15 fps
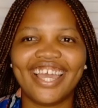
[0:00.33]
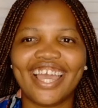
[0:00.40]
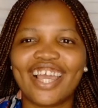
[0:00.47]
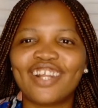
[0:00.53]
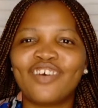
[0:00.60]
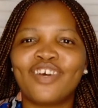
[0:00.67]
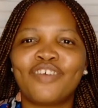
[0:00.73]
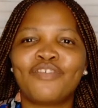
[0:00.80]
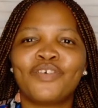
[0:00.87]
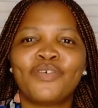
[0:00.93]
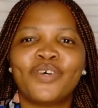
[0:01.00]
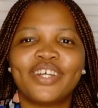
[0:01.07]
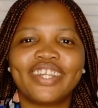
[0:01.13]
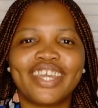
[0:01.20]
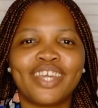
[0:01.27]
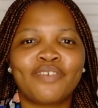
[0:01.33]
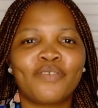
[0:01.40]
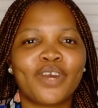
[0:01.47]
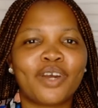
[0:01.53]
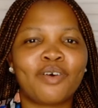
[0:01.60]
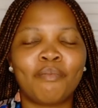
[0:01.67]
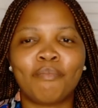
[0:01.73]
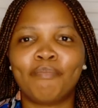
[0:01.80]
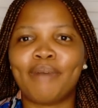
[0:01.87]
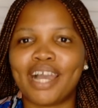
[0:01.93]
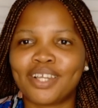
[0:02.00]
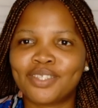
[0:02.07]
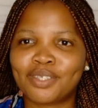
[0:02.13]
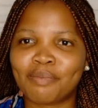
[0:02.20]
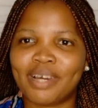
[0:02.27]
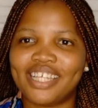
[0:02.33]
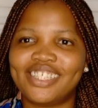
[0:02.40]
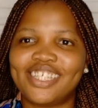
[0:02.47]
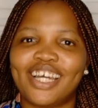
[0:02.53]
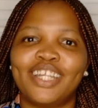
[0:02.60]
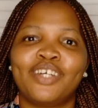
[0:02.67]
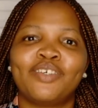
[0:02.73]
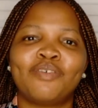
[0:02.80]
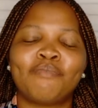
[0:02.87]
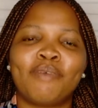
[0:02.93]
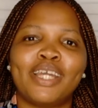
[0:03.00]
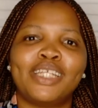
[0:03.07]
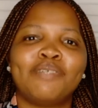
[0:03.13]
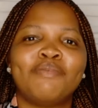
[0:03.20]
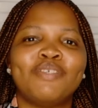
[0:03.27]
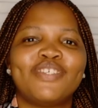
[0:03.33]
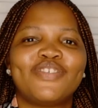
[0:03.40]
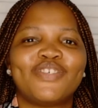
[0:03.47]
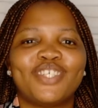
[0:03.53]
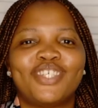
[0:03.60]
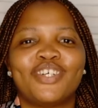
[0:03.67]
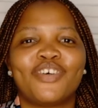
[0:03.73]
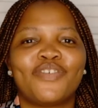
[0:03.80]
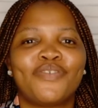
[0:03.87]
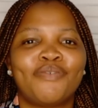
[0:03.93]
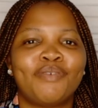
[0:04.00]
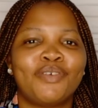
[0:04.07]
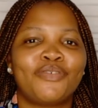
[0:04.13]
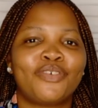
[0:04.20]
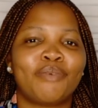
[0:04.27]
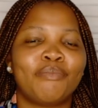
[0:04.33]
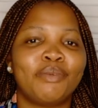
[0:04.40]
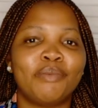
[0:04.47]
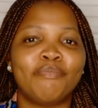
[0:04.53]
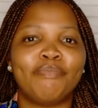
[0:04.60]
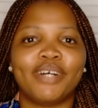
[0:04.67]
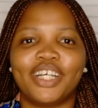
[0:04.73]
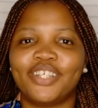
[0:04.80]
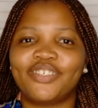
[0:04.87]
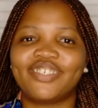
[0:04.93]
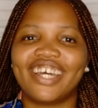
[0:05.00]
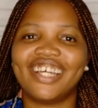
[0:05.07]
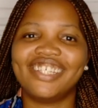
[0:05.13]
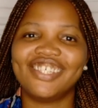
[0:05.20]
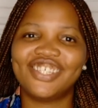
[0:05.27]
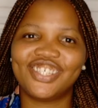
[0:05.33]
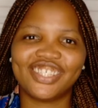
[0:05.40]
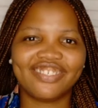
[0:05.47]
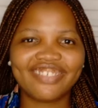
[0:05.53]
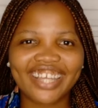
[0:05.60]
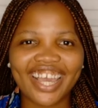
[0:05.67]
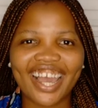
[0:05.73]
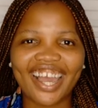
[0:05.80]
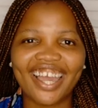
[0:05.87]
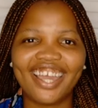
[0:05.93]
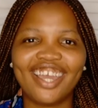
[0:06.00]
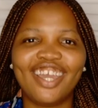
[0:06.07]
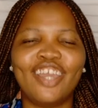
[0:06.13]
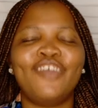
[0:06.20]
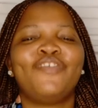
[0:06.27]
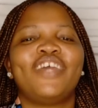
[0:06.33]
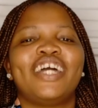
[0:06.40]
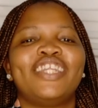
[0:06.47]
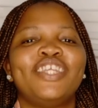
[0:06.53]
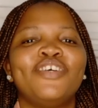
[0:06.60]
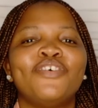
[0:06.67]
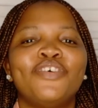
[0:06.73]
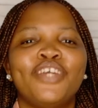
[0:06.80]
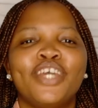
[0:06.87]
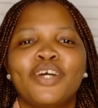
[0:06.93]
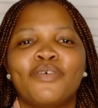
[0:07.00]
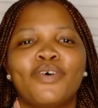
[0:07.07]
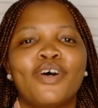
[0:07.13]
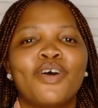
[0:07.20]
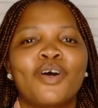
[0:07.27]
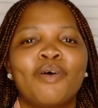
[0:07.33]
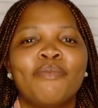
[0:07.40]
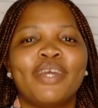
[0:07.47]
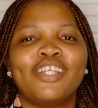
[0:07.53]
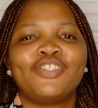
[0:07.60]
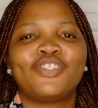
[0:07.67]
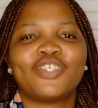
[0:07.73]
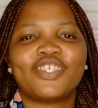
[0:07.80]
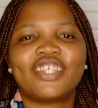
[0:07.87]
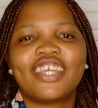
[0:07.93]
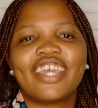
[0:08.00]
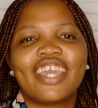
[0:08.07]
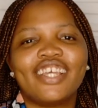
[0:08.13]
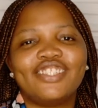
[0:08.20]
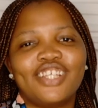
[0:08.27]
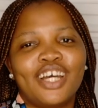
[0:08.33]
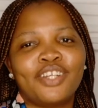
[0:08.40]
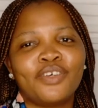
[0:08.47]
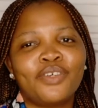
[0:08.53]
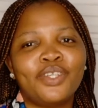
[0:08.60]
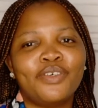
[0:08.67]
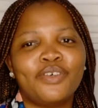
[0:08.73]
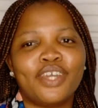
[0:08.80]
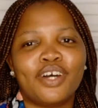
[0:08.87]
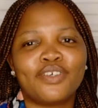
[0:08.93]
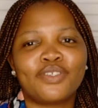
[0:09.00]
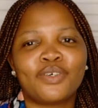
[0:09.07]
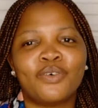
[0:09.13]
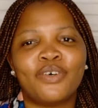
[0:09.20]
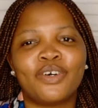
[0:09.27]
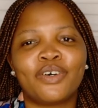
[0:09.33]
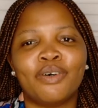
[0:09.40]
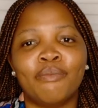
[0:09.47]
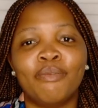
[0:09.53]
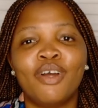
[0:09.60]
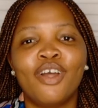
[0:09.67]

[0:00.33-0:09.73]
Hello everyone and welcome back to my channel. My name is Racheal Fumi from Ibadan, Nigeria. If you are new here, welcome. And just in case you are not new, you are also welcome.